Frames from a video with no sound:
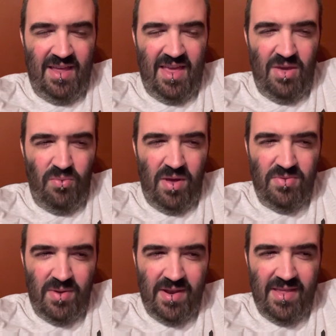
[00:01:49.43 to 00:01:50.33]
he was
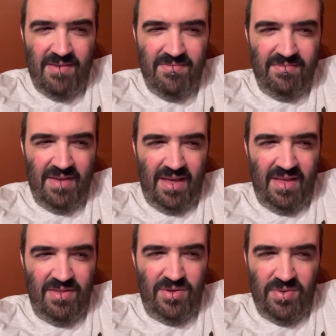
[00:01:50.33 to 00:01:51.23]
one of them,
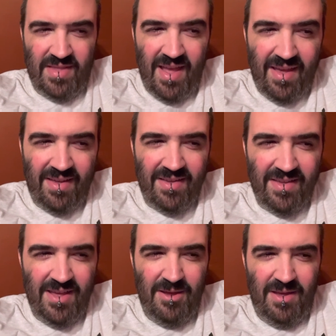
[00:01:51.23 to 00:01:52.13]
and so was Nick,
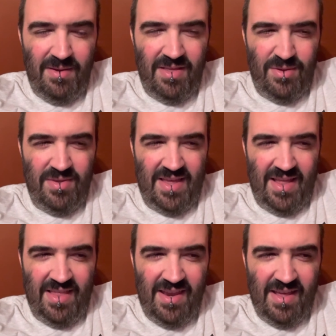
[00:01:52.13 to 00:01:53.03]
and so was Aunt
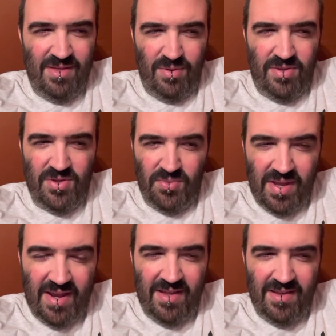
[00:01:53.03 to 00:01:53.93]
Lydia, and so was
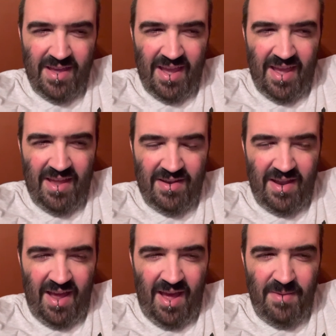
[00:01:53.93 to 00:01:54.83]
Serena, and
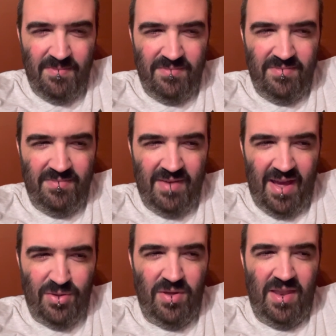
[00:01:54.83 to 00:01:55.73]
I'm
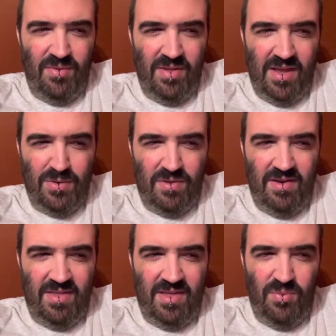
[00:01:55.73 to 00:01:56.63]
actually getting really interested
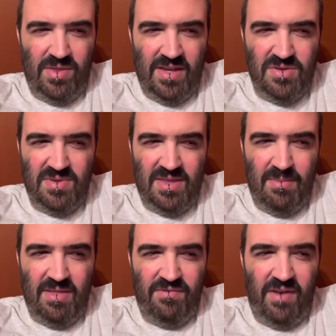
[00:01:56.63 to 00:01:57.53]
to see what they do with them in
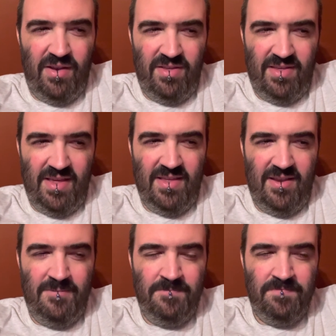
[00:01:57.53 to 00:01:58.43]
the final
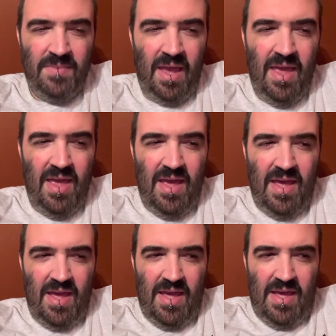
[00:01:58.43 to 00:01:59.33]
season.
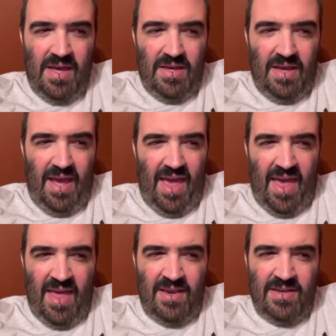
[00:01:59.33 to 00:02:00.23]

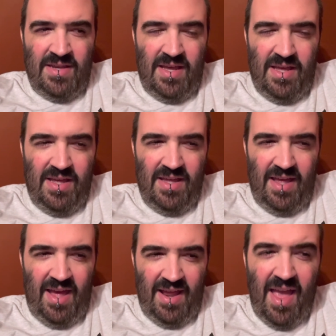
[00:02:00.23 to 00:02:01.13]
And
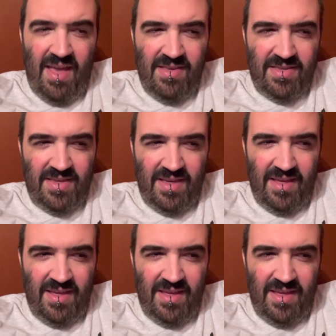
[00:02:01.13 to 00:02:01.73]
I guess